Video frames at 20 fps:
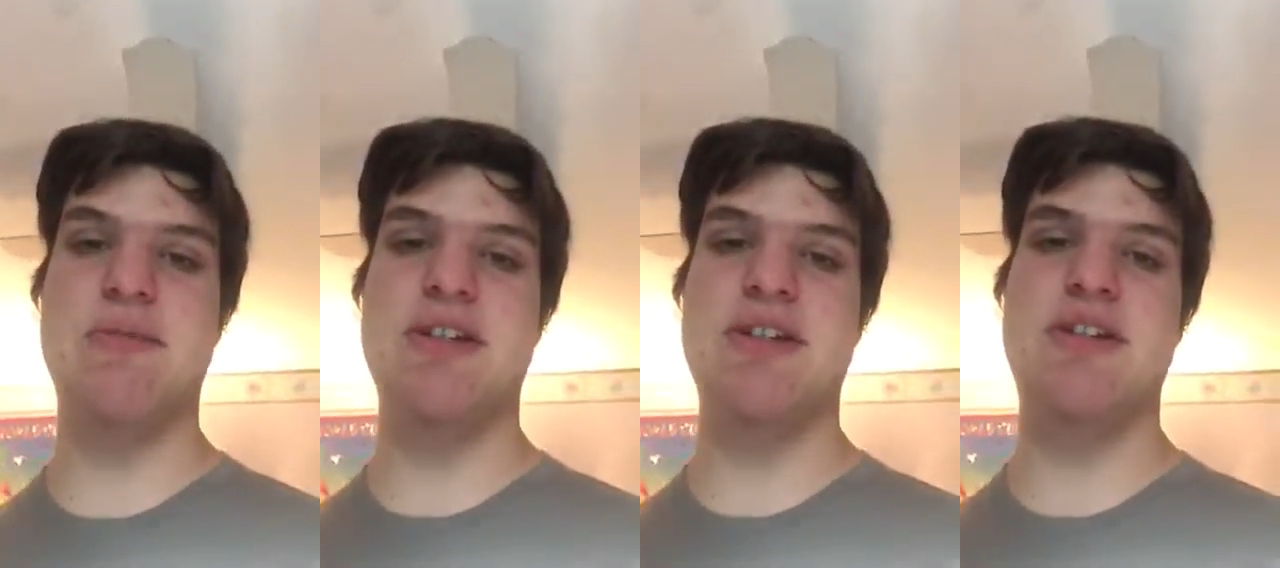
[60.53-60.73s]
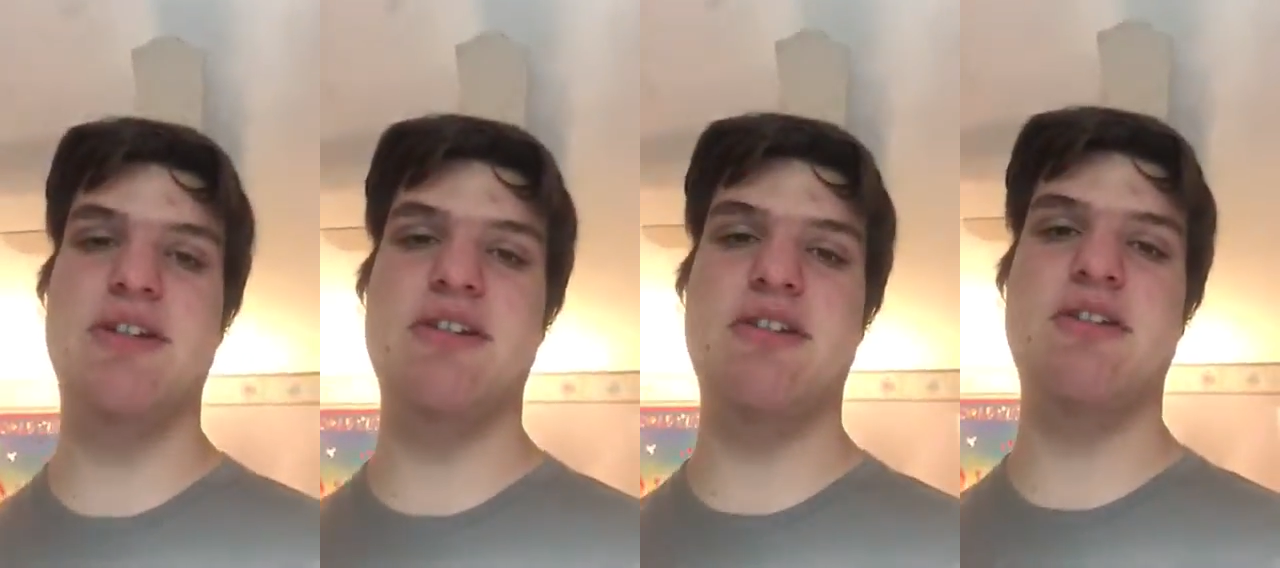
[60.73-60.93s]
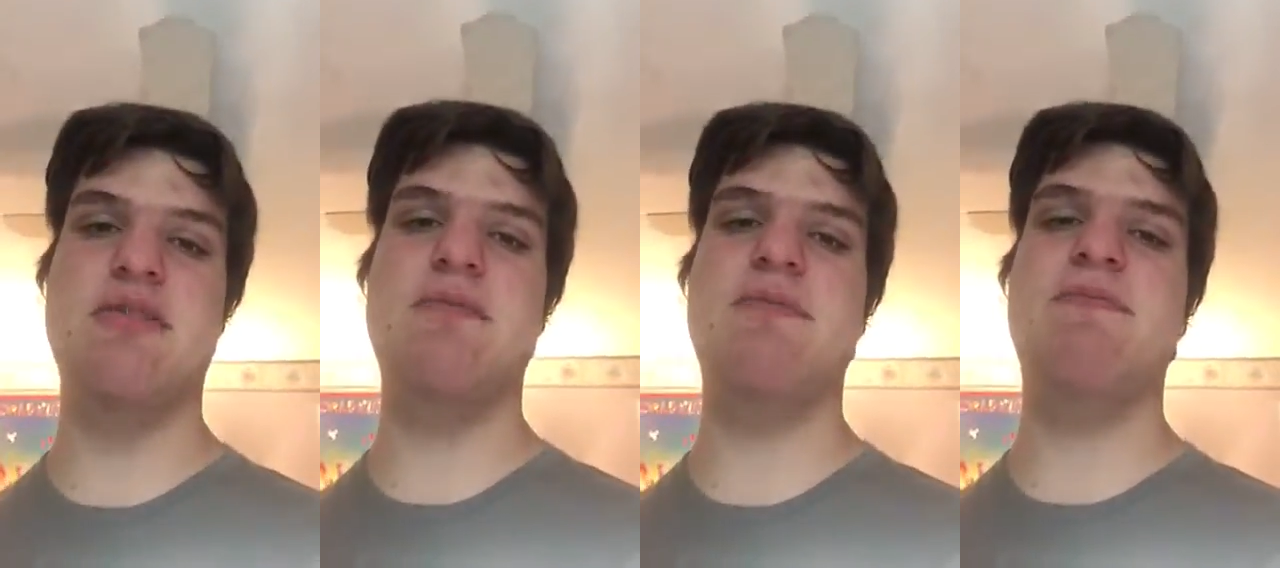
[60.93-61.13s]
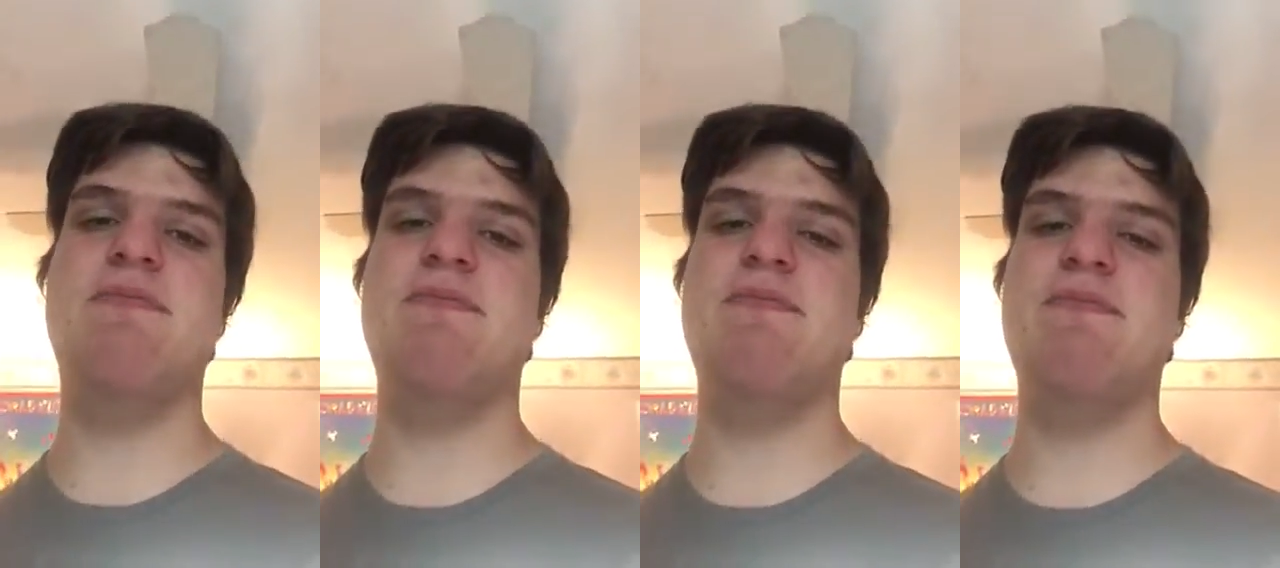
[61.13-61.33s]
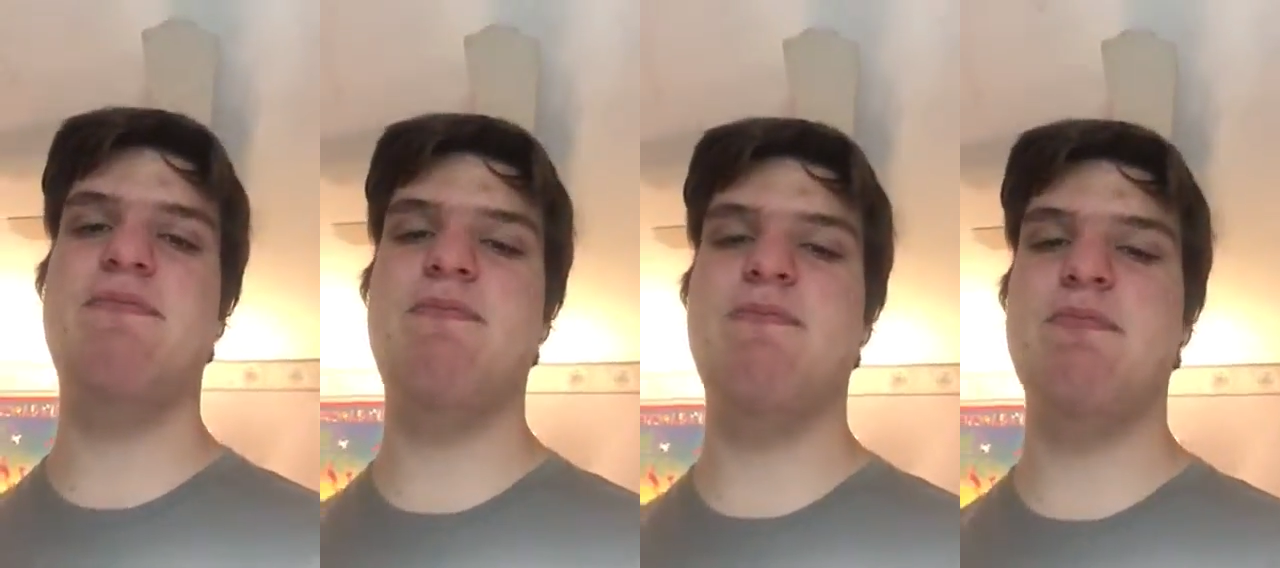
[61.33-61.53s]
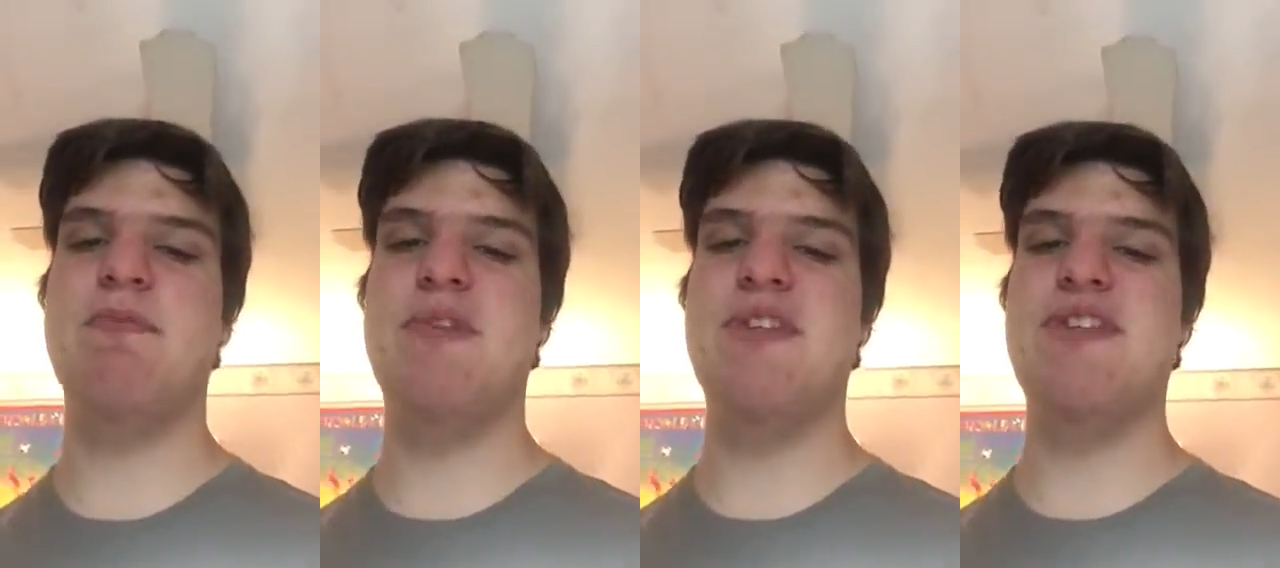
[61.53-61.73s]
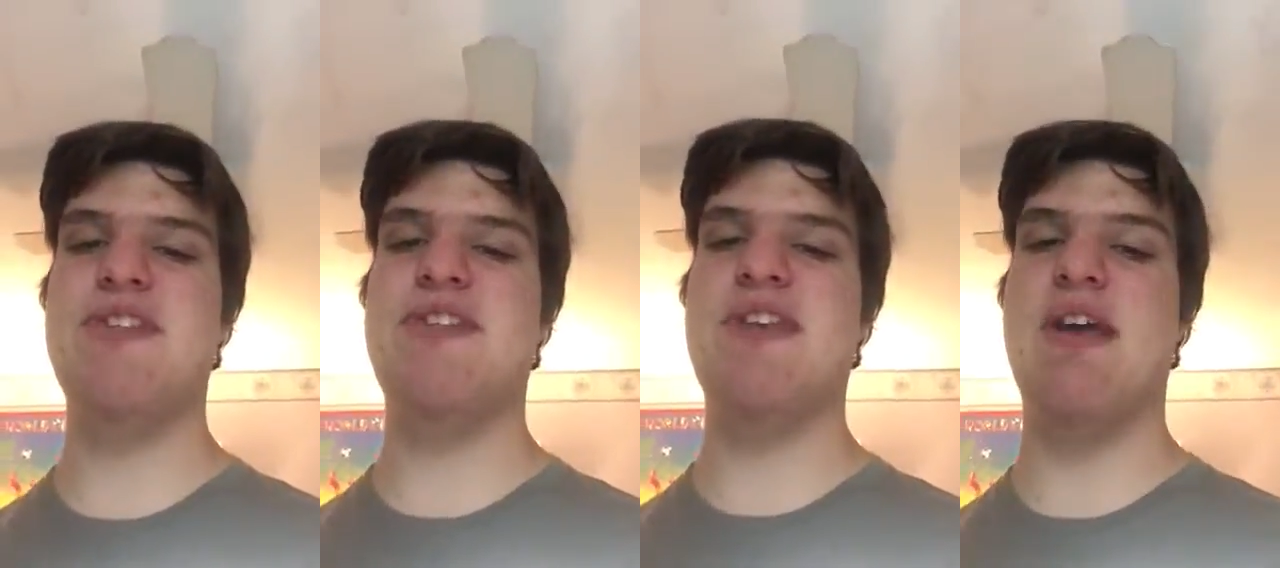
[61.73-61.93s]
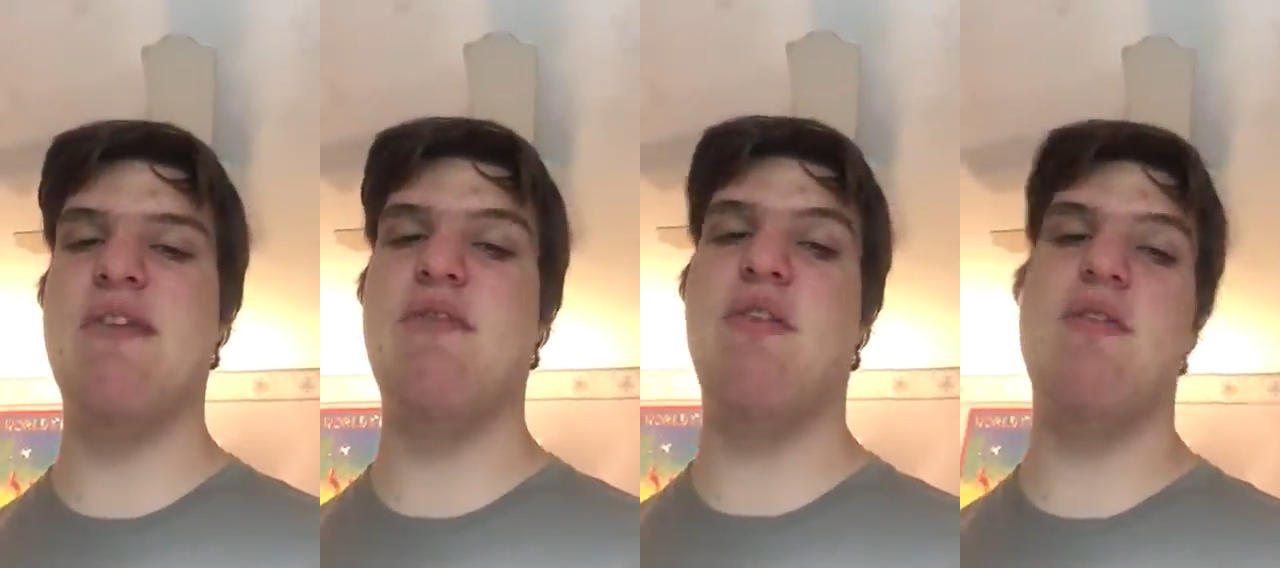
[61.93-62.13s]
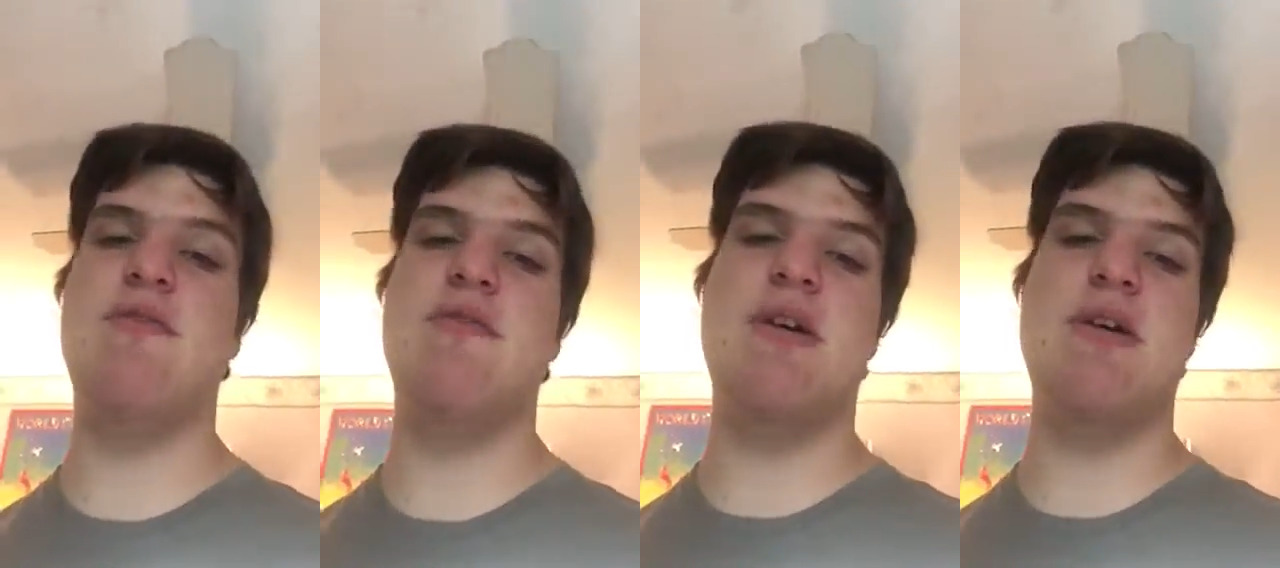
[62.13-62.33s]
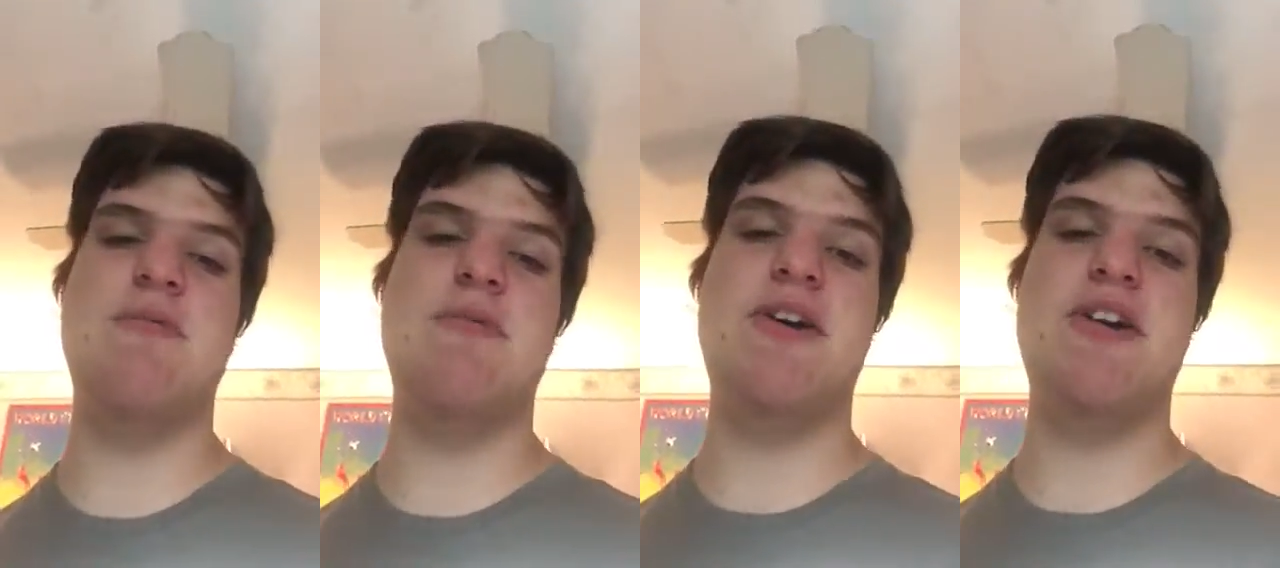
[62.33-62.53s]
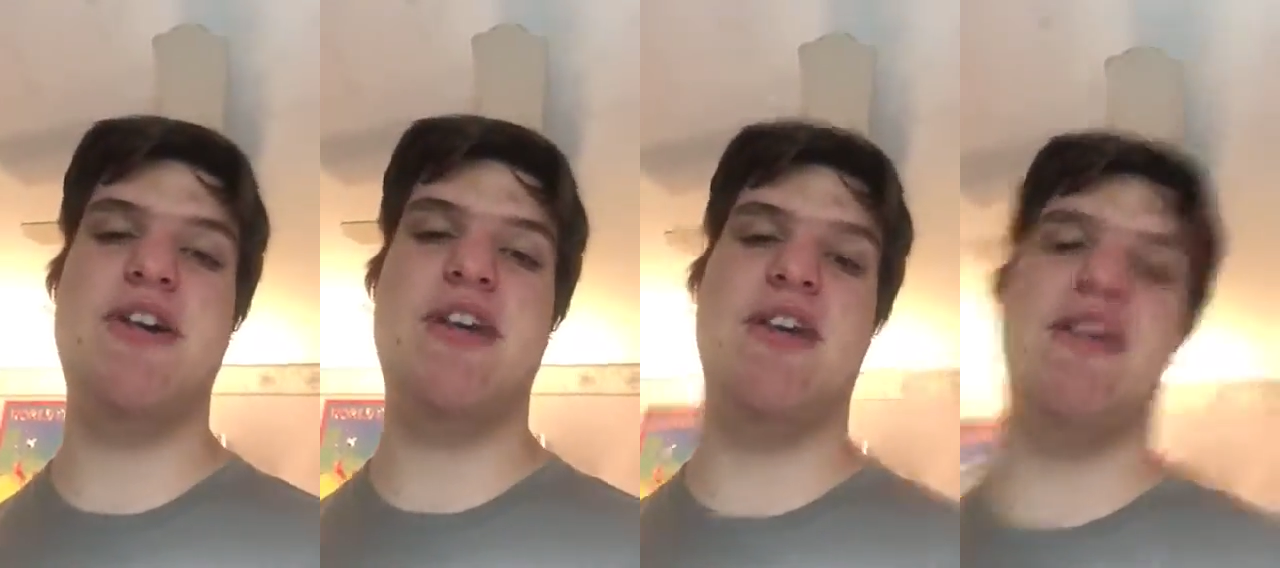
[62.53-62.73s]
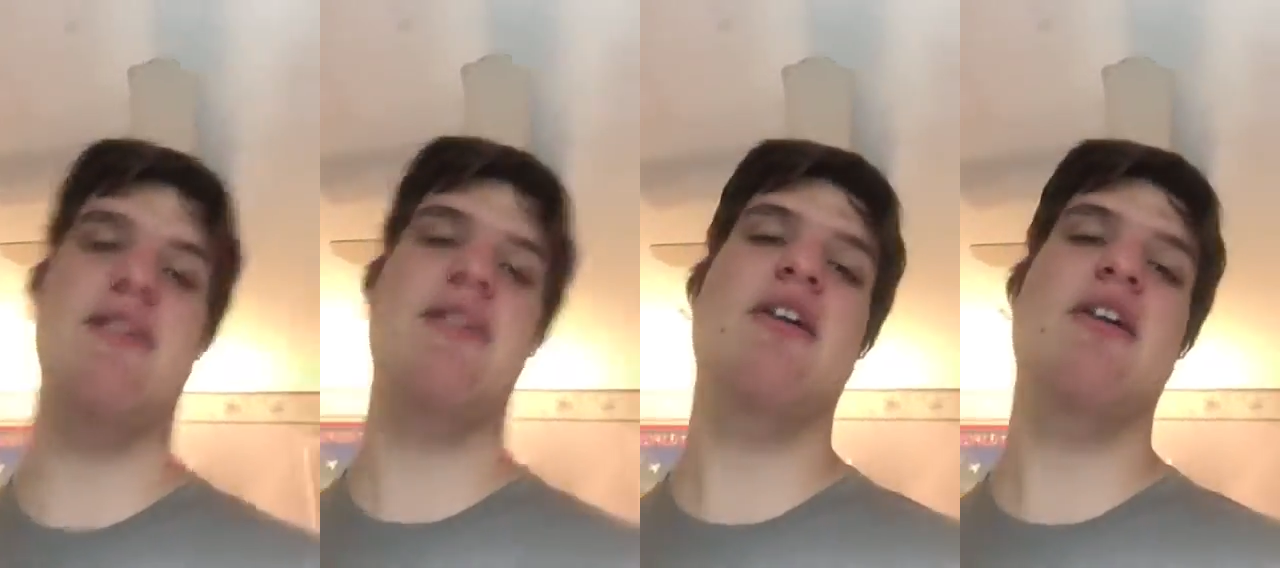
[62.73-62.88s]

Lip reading: gonna save all my money